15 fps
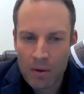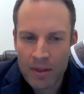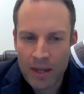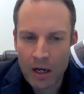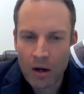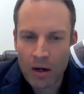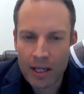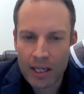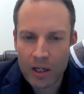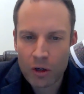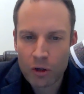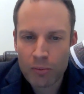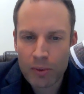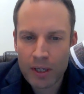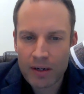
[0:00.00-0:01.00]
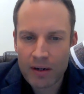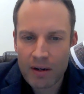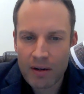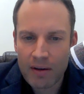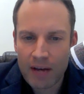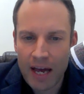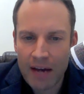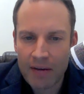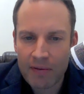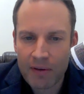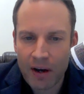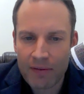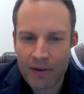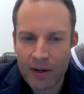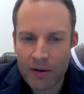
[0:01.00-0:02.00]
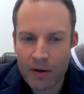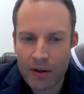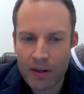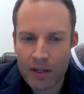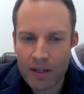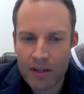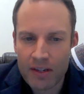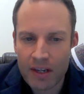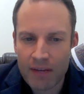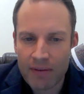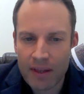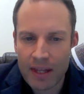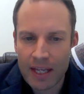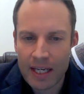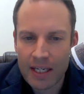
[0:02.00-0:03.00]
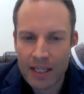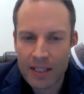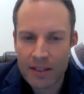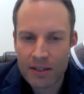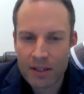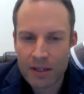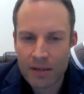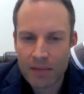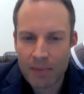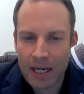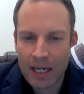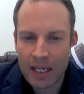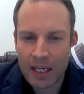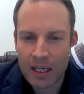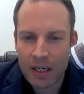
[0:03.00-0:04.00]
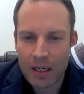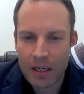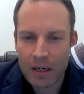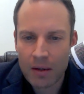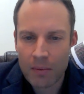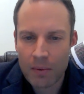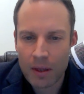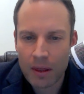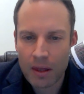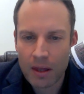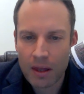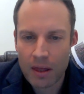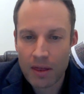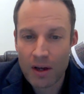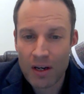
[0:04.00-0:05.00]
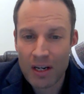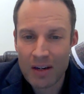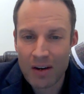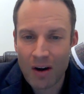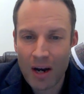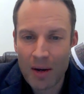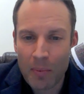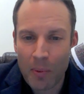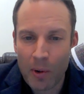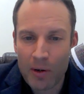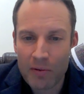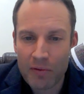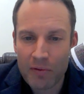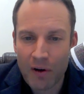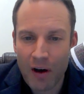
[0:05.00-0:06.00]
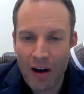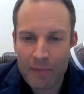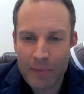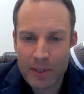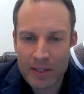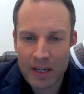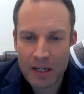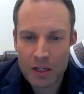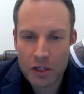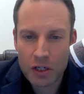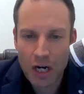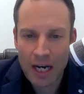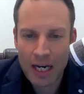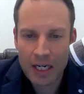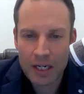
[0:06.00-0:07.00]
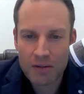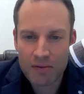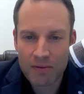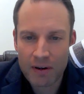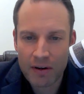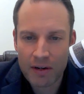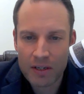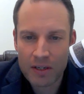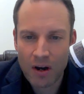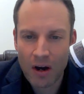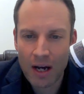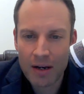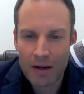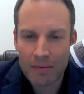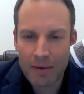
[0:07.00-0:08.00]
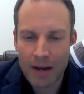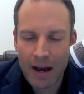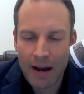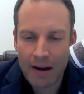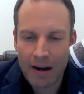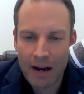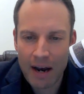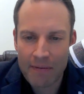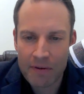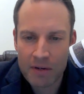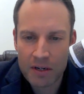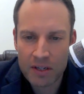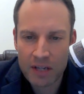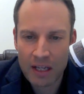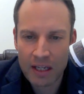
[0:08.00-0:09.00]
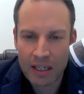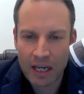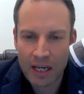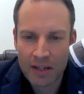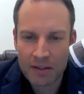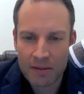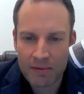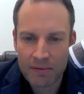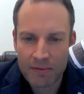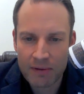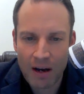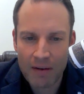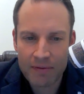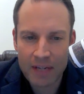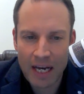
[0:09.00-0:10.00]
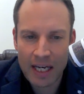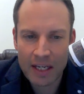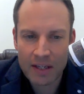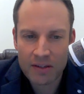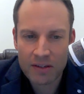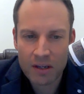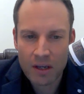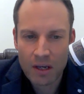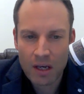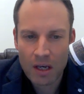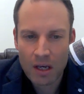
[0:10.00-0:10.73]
Then got Hillman at 537,000 median with 39.5% change, very tight average selling days of 5 days.